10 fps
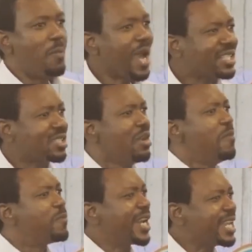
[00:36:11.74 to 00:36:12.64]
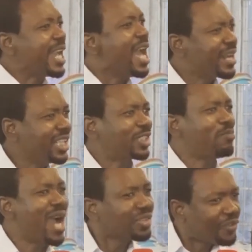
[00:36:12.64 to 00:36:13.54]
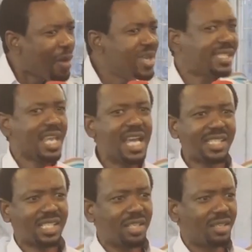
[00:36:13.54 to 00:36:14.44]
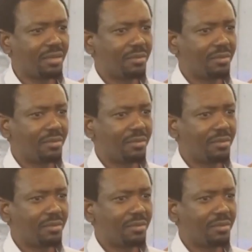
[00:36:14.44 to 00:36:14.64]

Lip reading: But bring a rich man from his AC,